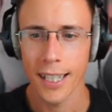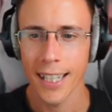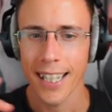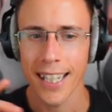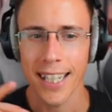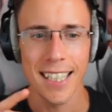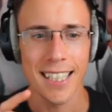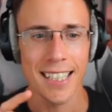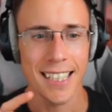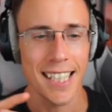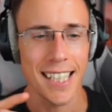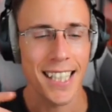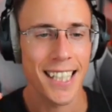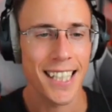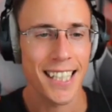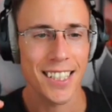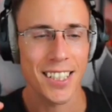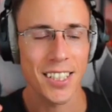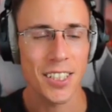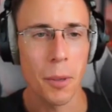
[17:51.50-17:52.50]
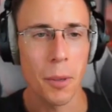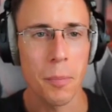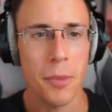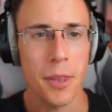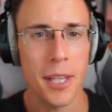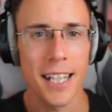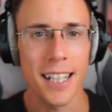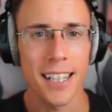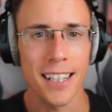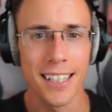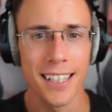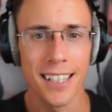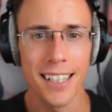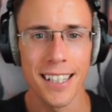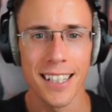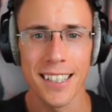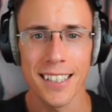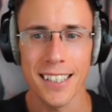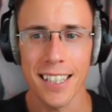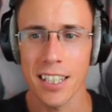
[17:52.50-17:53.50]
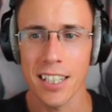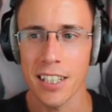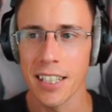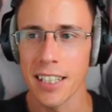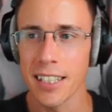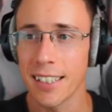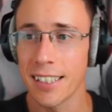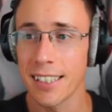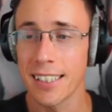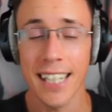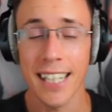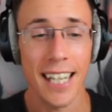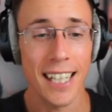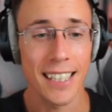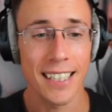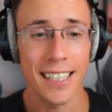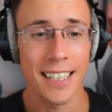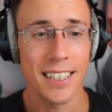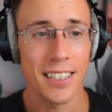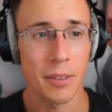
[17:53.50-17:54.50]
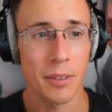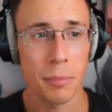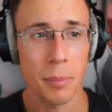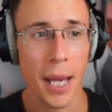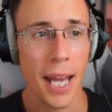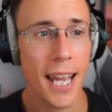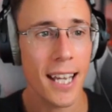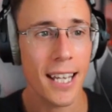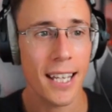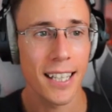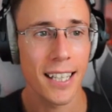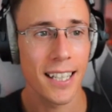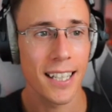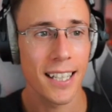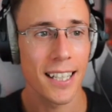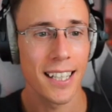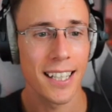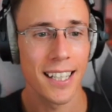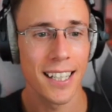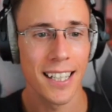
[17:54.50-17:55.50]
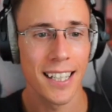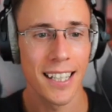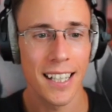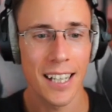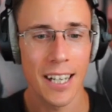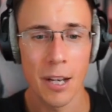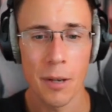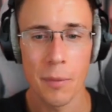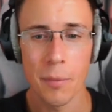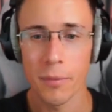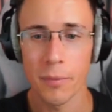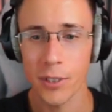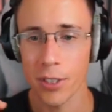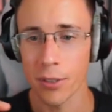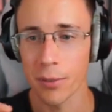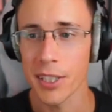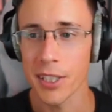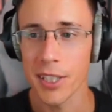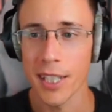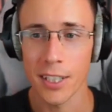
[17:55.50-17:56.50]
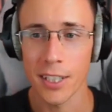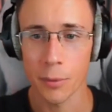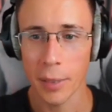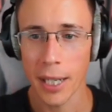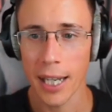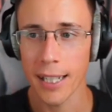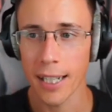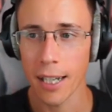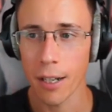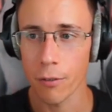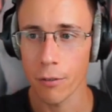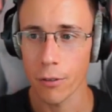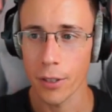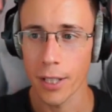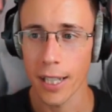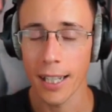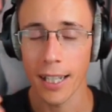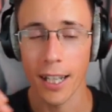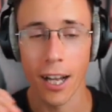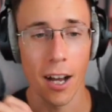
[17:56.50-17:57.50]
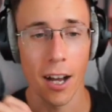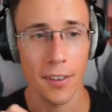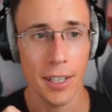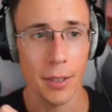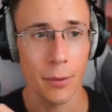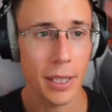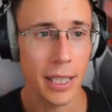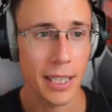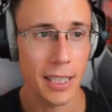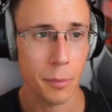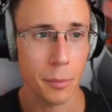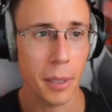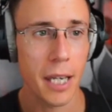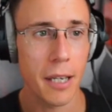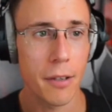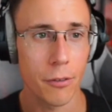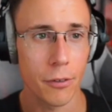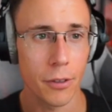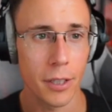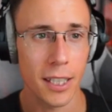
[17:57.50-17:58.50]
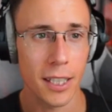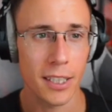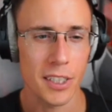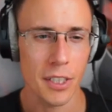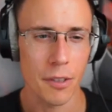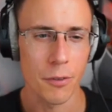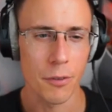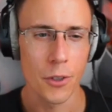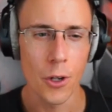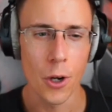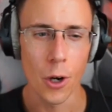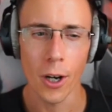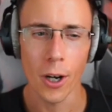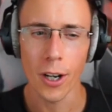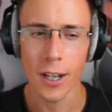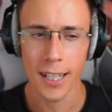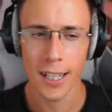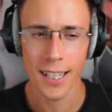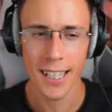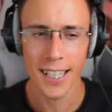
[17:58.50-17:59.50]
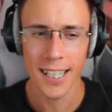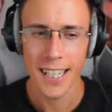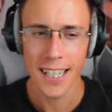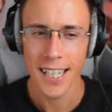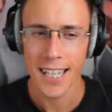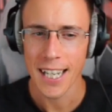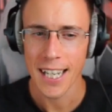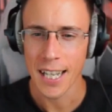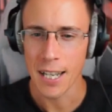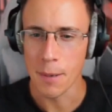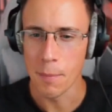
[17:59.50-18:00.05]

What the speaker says: Is it something that is actually getting decent pay? So is there demand out for it? Are they willing to pay for it? Because if not, it